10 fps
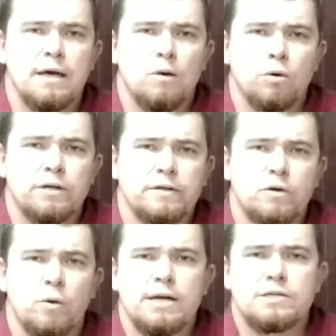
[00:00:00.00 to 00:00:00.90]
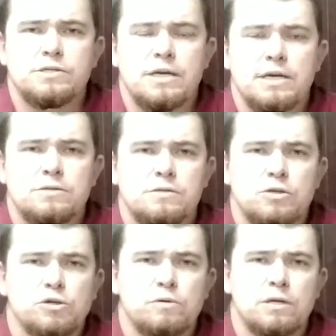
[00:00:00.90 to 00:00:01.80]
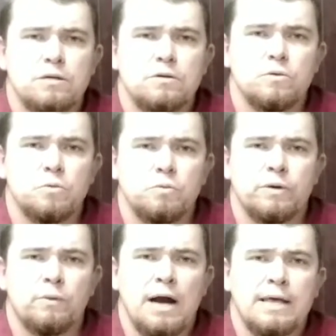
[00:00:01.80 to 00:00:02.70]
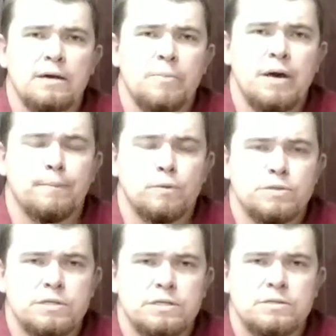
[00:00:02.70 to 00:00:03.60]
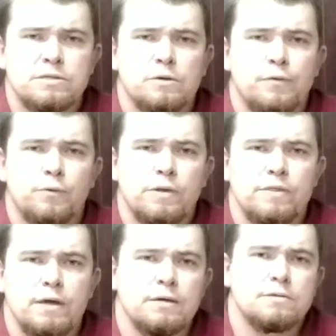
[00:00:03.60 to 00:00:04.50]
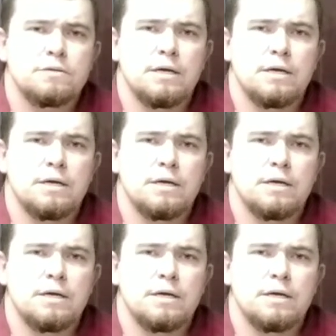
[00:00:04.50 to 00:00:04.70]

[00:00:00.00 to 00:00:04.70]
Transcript: one of the greatest things that you can do when writing a paper is to consider 3 things.